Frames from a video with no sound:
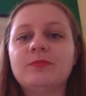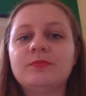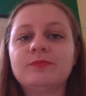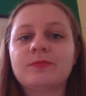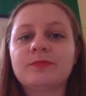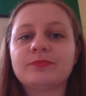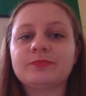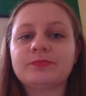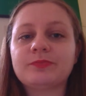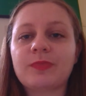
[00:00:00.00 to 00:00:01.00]

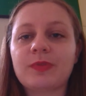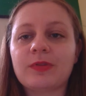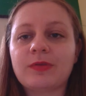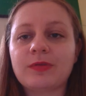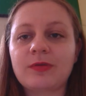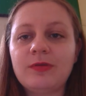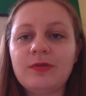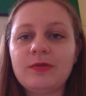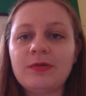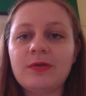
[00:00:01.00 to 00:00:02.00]

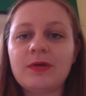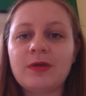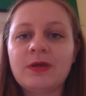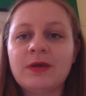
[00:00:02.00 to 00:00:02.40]
No one is speaking in this clip.